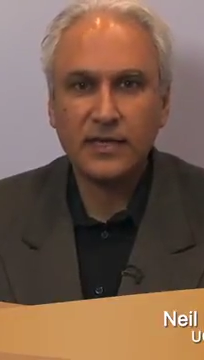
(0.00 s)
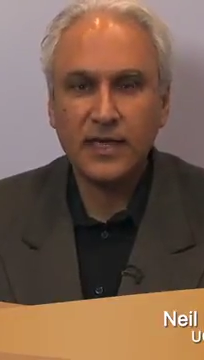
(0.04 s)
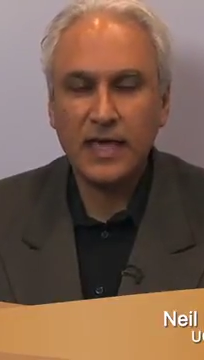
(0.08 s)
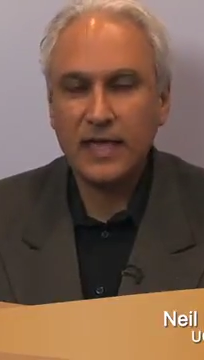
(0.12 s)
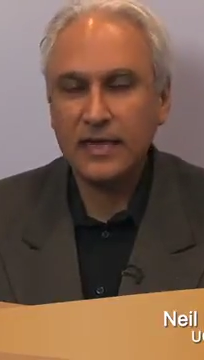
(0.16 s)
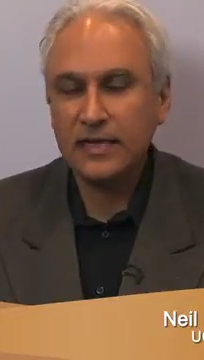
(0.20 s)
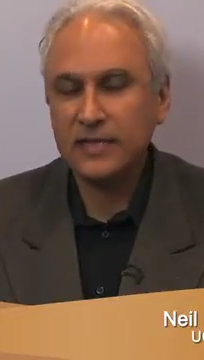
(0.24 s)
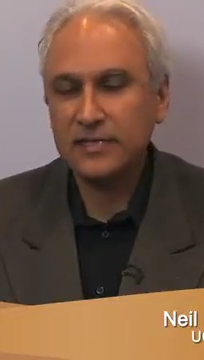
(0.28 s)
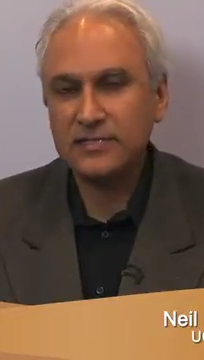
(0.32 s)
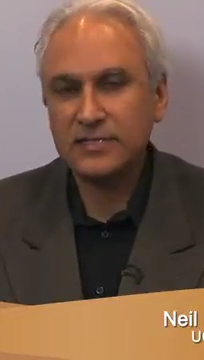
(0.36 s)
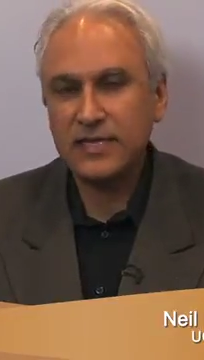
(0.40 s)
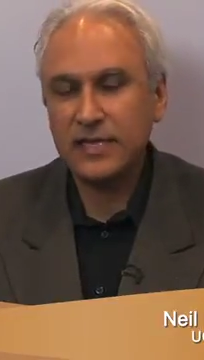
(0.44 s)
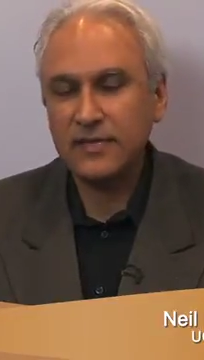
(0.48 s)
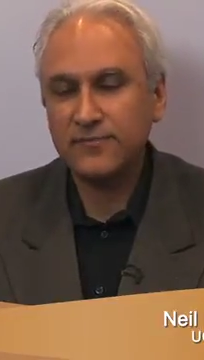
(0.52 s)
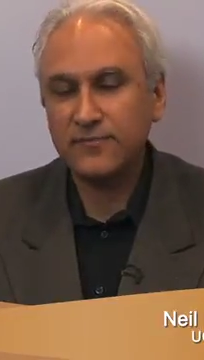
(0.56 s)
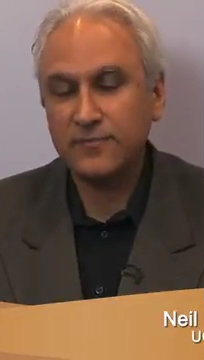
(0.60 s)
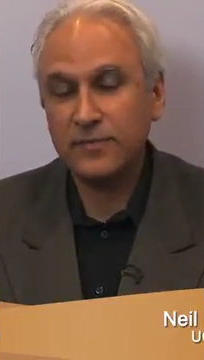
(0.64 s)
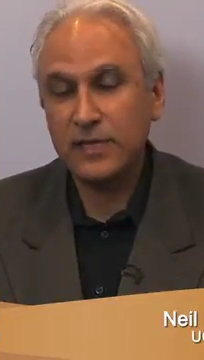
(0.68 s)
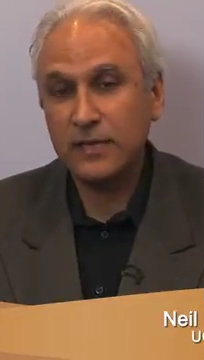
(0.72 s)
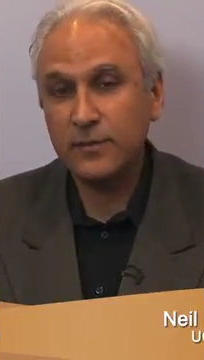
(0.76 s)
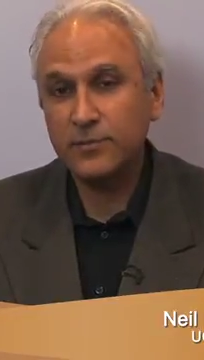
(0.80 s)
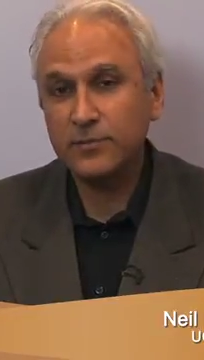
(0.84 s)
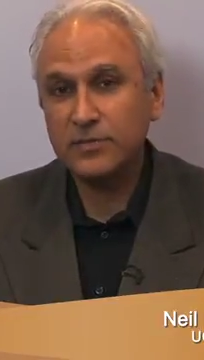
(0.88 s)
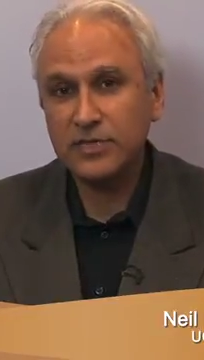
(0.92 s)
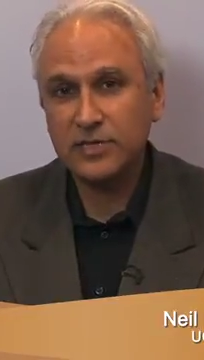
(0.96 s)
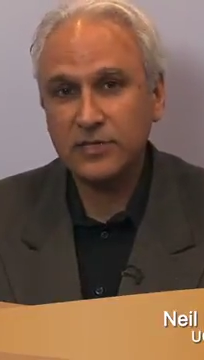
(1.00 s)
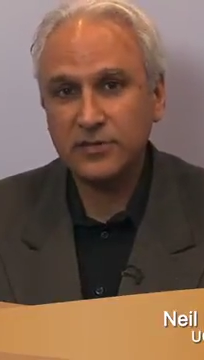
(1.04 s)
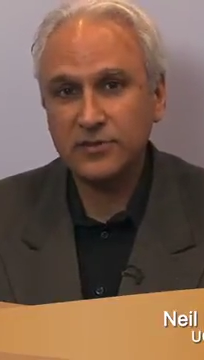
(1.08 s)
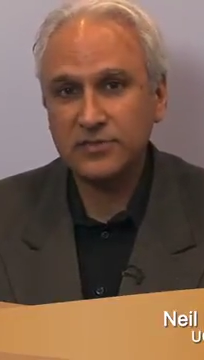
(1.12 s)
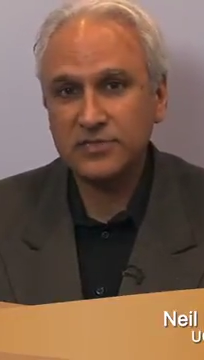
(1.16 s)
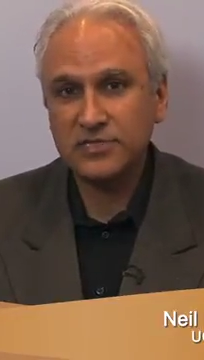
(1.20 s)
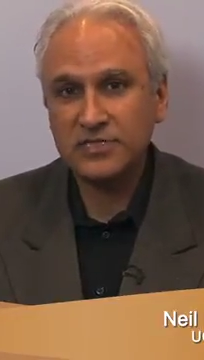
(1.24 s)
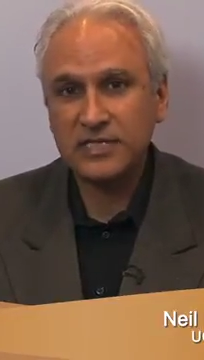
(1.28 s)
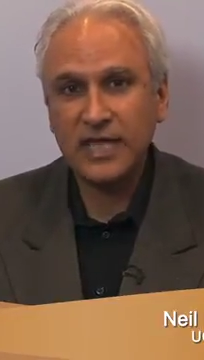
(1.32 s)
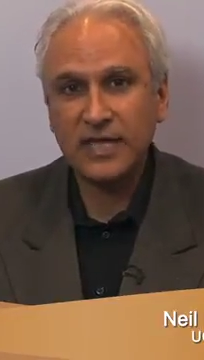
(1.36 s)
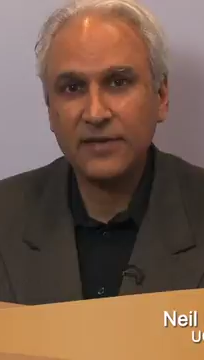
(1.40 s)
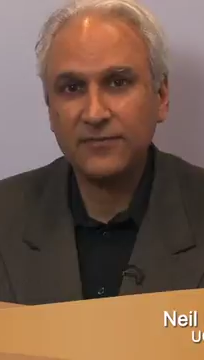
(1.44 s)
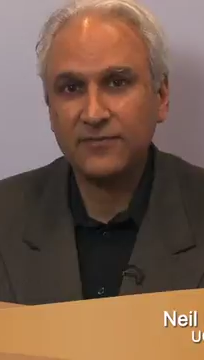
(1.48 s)
any particular
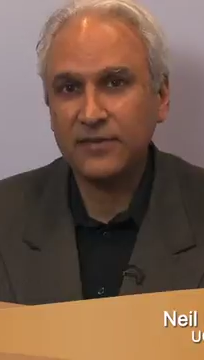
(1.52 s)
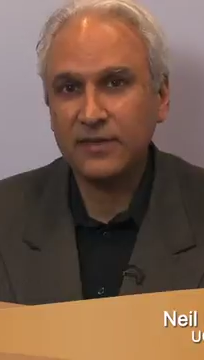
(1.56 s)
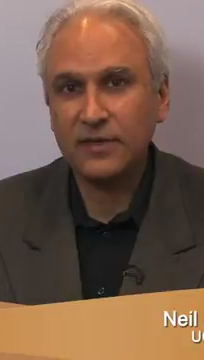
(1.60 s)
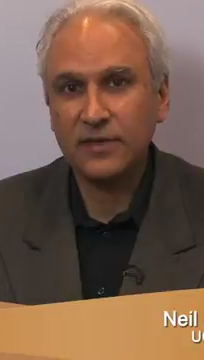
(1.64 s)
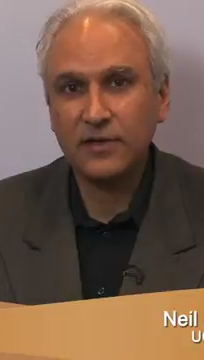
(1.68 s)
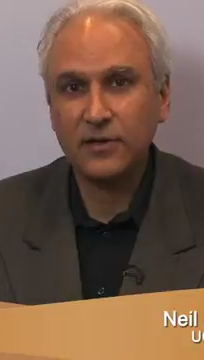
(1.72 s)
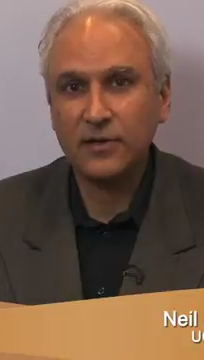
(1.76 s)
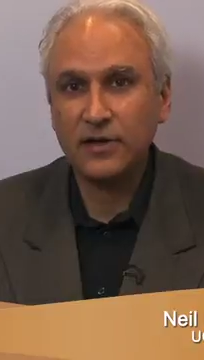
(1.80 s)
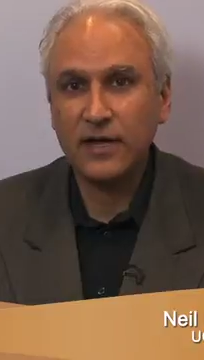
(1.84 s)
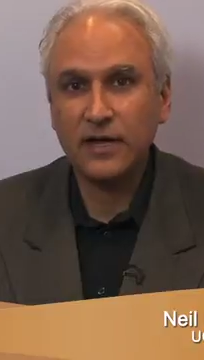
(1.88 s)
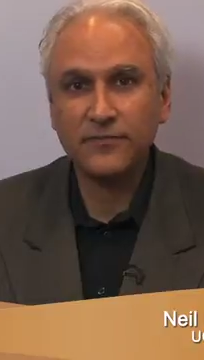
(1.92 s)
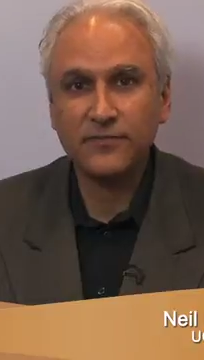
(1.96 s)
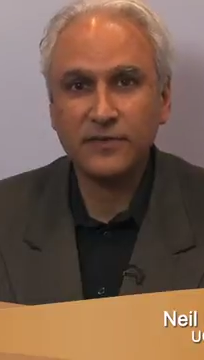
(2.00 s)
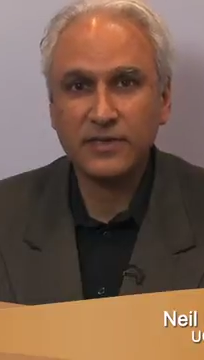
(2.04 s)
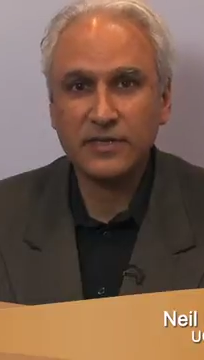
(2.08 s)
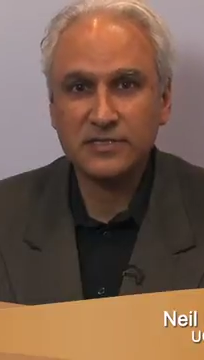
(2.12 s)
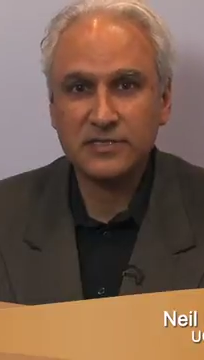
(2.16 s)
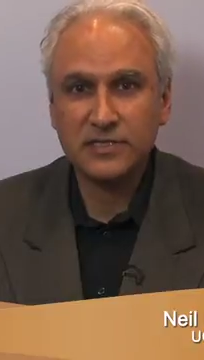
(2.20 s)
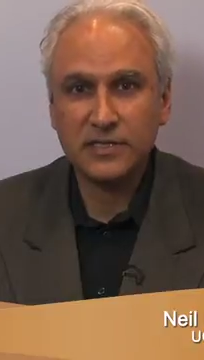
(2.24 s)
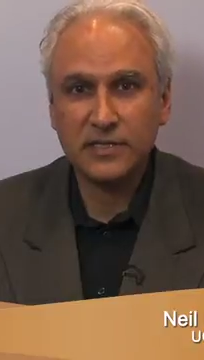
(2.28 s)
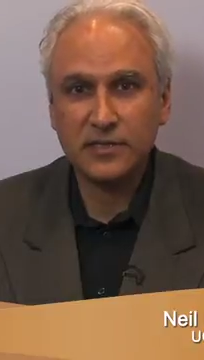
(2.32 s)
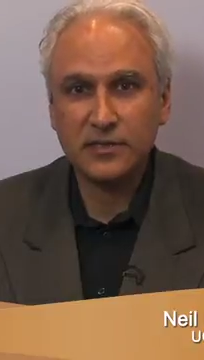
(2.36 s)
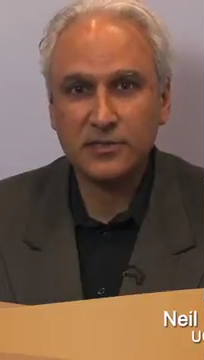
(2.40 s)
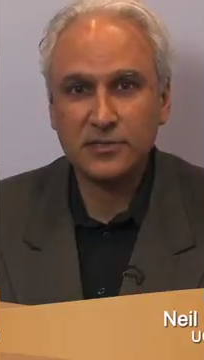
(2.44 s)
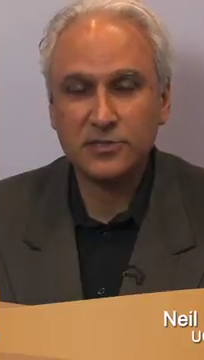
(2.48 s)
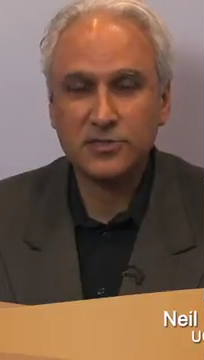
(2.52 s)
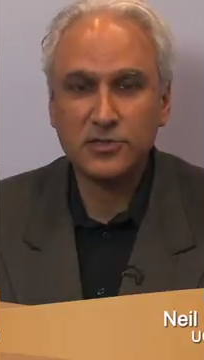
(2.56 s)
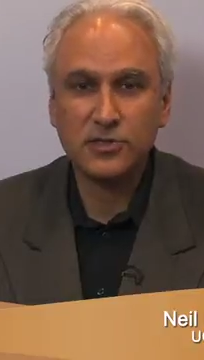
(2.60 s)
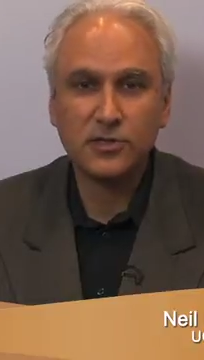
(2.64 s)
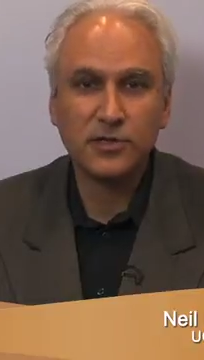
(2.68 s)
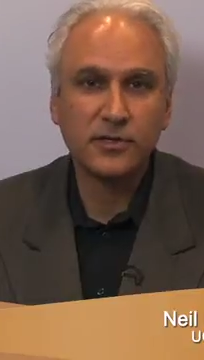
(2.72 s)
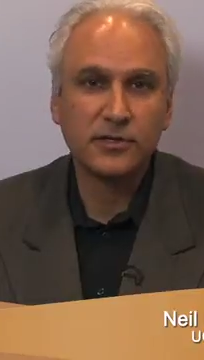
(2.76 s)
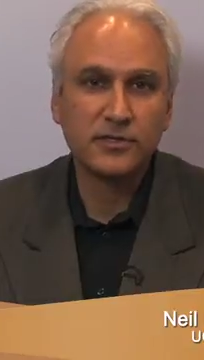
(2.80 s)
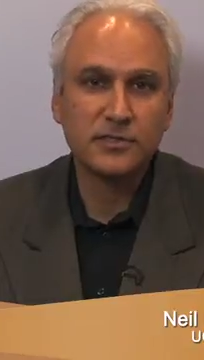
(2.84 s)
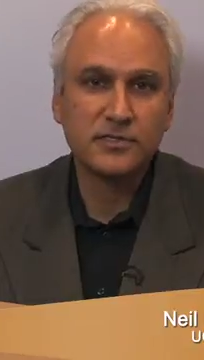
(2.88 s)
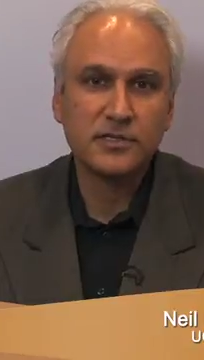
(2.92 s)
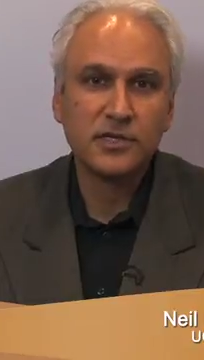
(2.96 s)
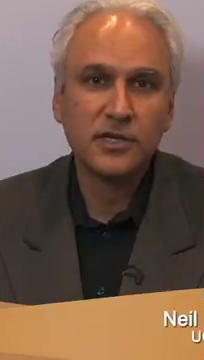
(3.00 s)
safety or efficacy
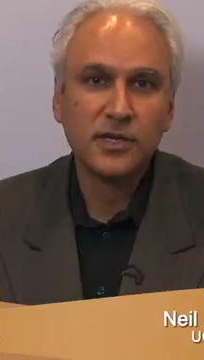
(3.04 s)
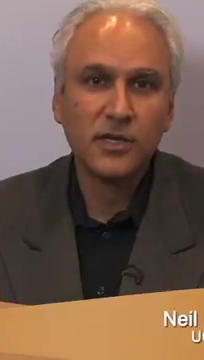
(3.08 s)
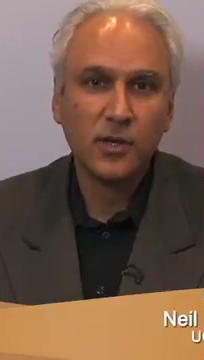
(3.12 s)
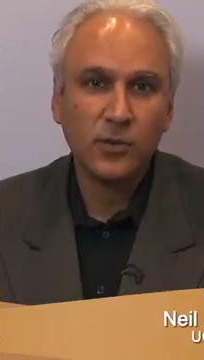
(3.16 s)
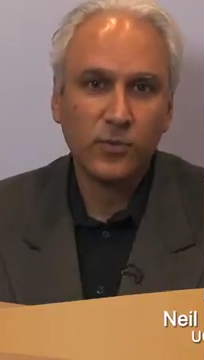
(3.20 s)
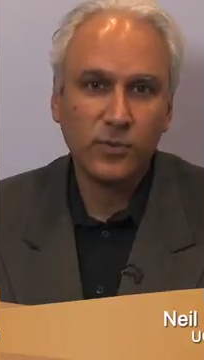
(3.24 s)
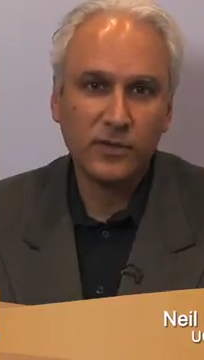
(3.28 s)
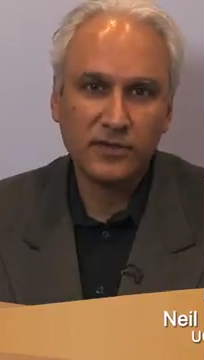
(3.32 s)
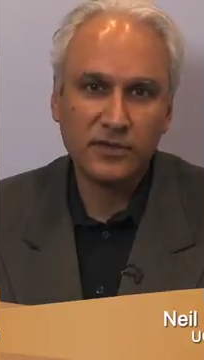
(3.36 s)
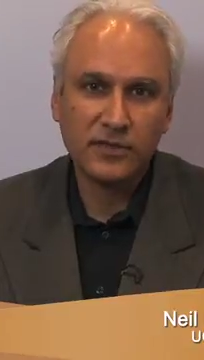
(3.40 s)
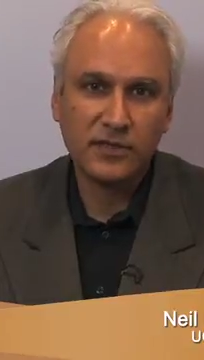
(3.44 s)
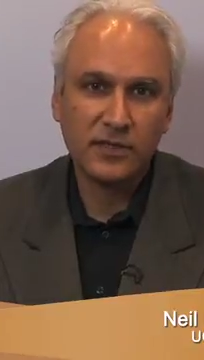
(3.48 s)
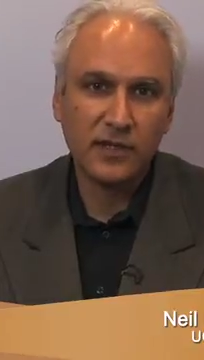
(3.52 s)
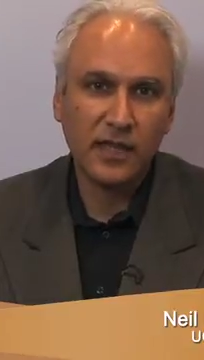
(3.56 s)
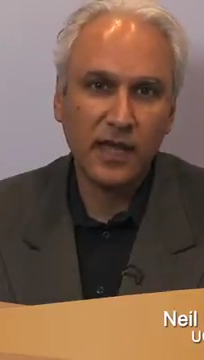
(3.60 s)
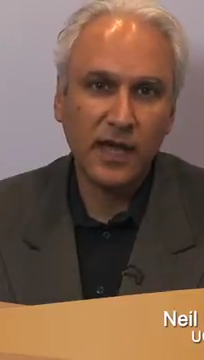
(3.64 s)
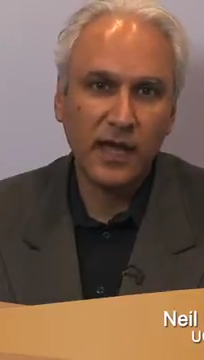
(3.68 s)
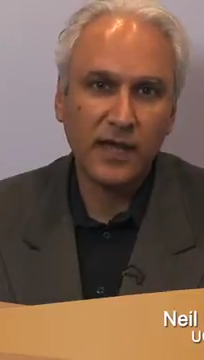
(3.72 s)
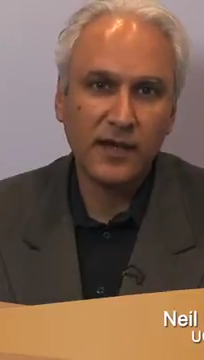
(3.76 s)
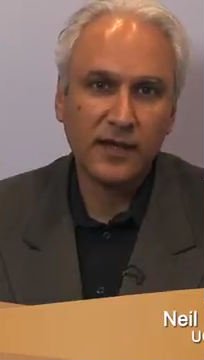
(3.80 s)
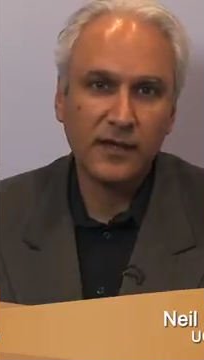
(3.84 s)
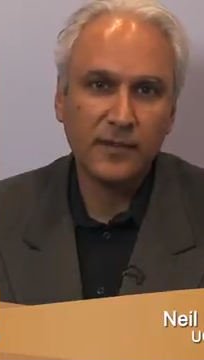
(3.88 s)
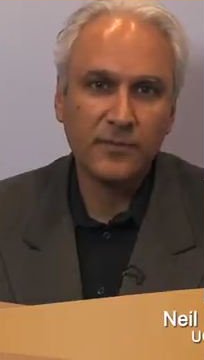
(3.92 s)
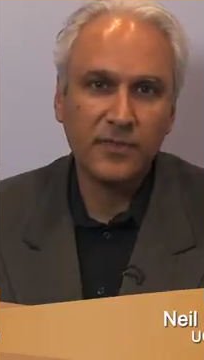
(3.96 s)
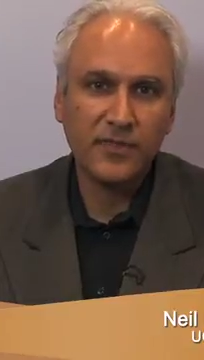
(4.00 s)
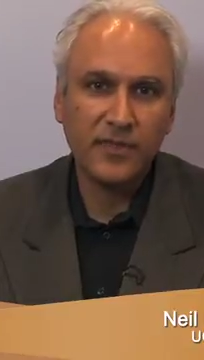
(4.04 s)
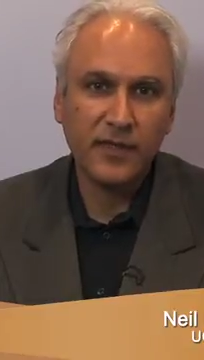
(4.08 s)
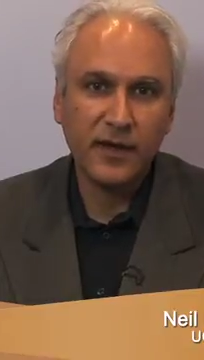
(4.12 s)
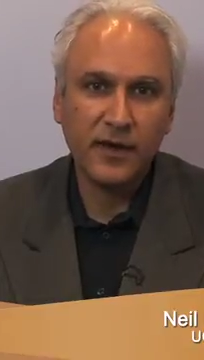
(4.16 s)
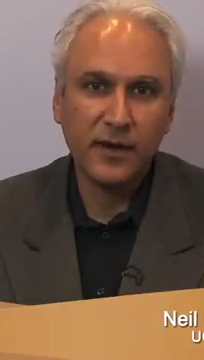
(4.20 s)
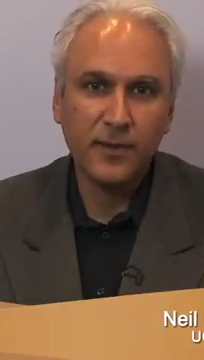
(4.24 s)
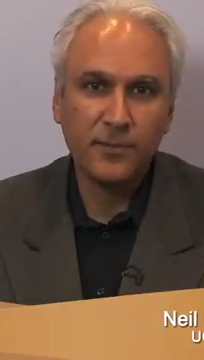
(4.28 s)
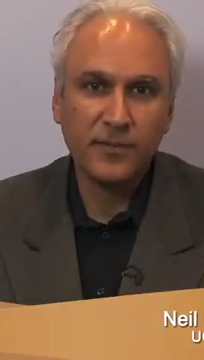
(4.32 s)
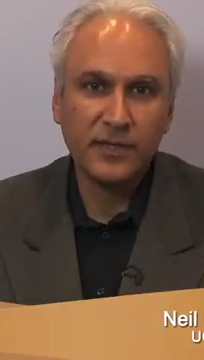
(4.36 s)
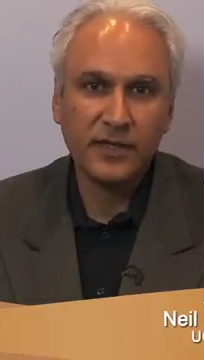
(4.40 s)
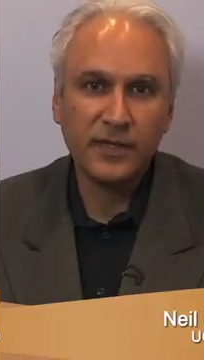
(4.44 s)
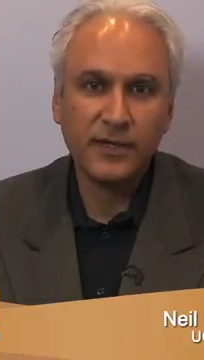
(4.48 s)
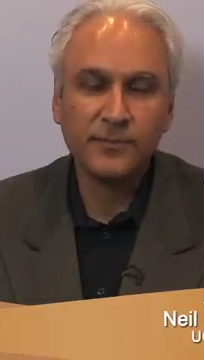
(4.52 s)
concerns with nilotinib
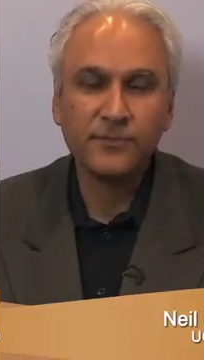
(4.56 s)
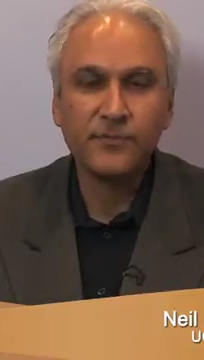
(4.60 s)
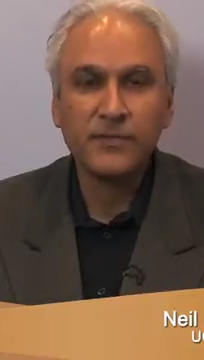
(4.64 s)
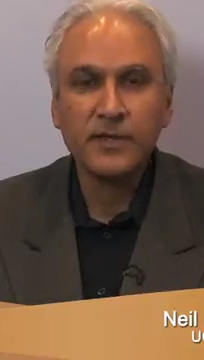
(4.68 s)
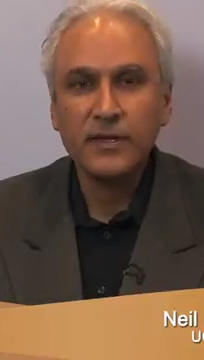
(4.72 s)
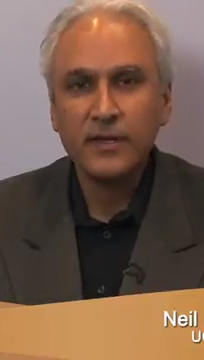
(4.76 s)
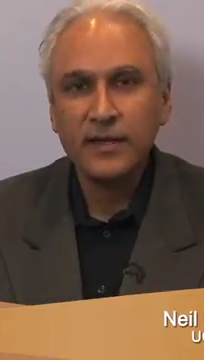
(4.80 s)
therapy.